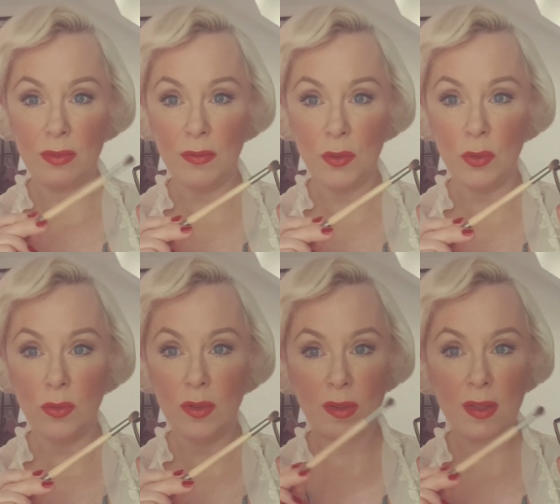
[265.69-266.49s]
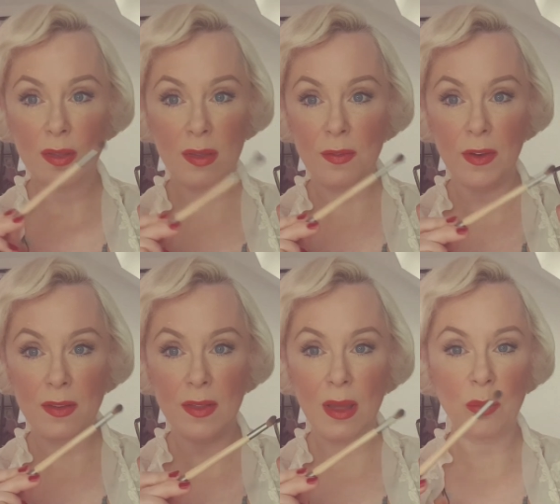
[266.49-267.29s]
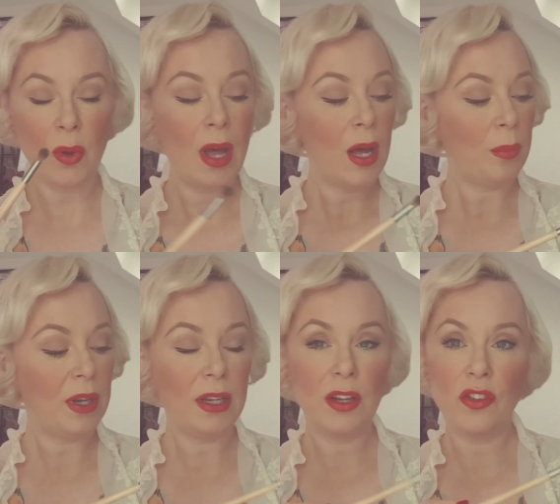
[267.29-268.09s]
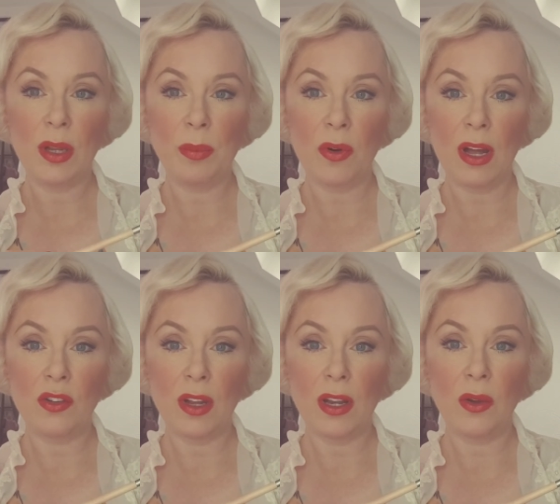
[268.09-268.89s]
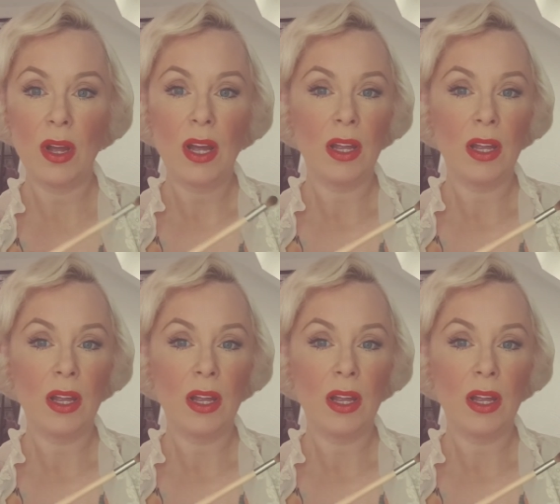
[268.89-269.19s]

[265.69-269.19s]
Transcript: of course, because this is very stable, but in a cheaper eyeshadow,